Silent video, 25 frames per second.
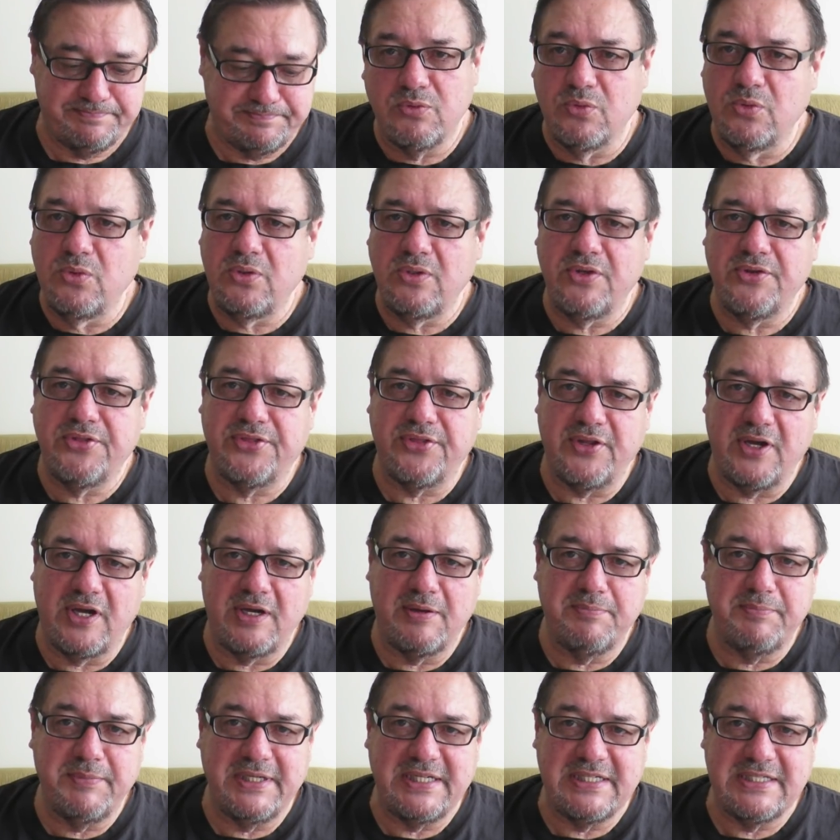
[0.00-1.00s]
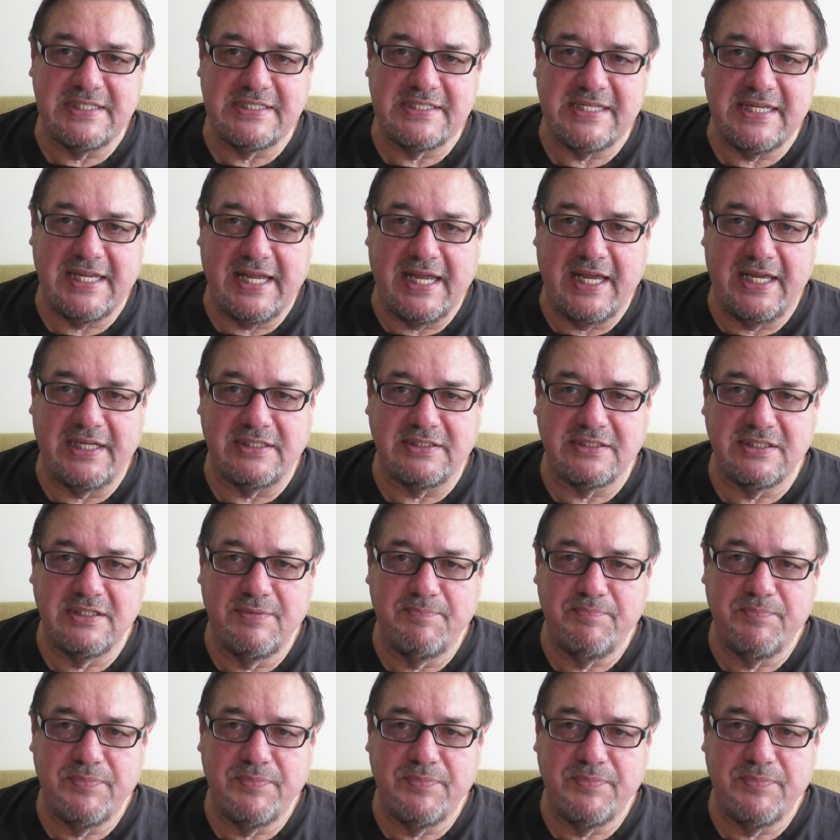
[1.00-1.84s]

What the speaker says: Rule of thumb is that